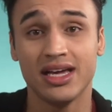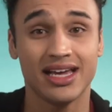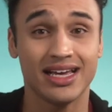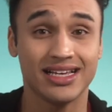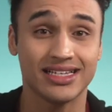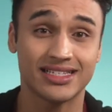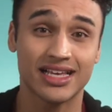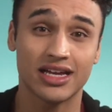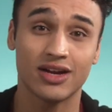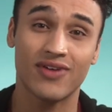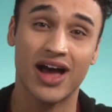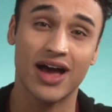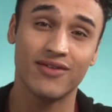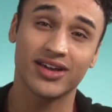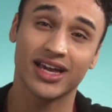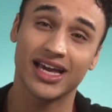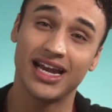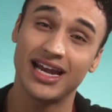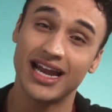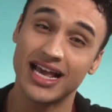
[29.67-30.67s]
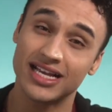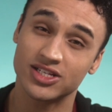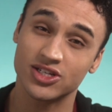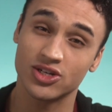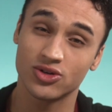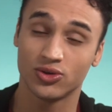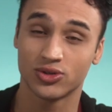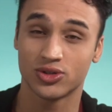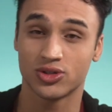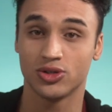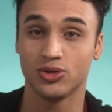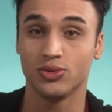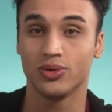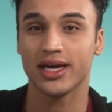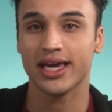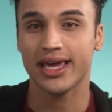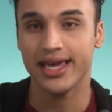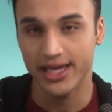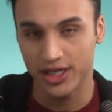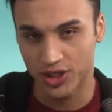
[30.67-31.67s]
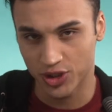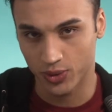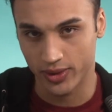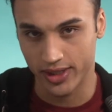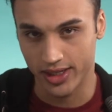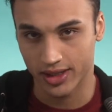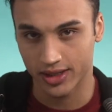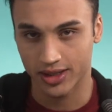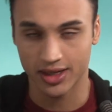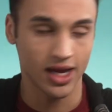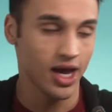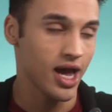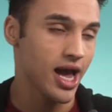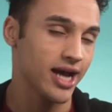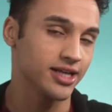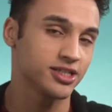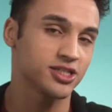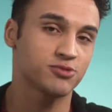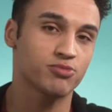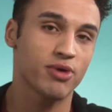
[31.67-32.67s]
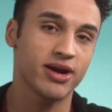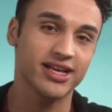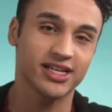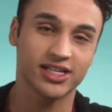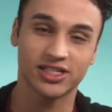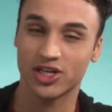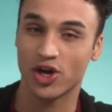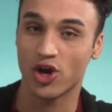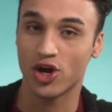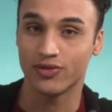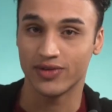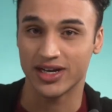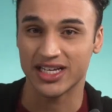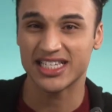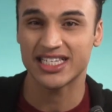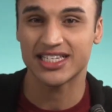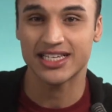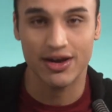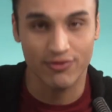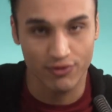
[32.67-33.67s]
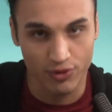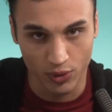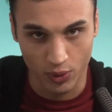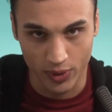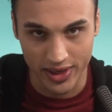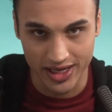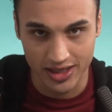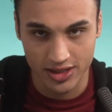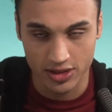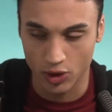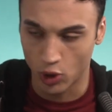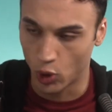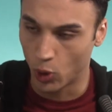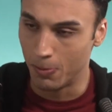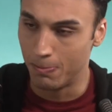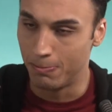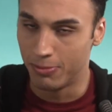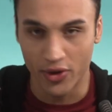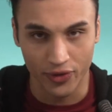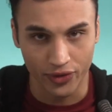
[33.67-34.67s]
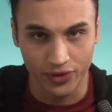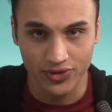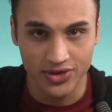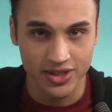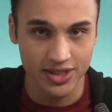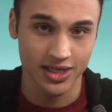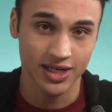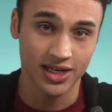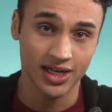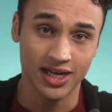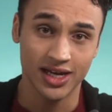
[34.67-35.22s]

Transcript: Instead of having a lesson or two each week and spreading it over several weeks or months,